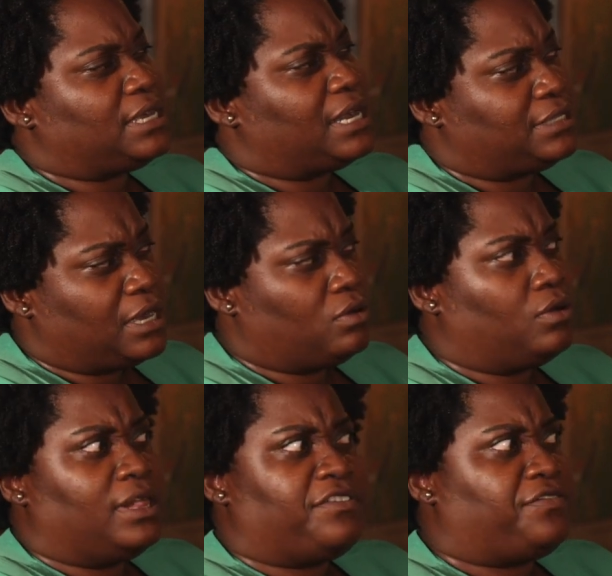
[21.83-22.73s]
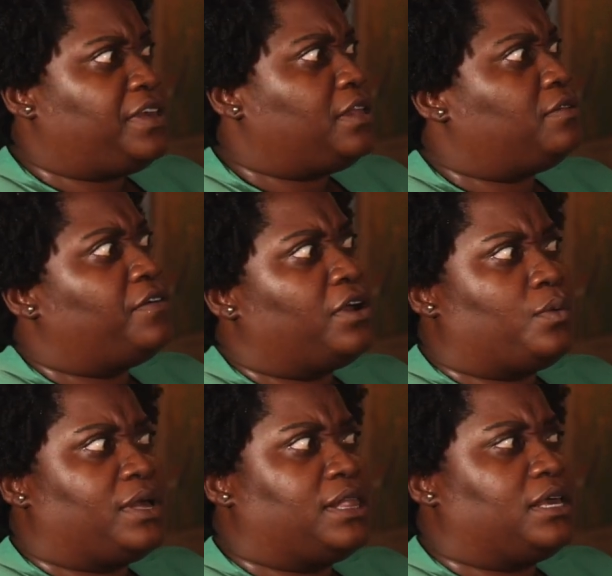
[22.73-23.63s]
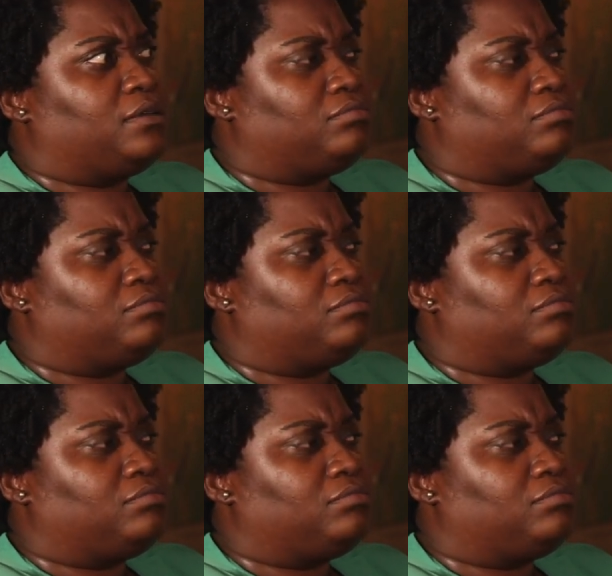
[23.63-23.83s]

because that could go left field very quickly.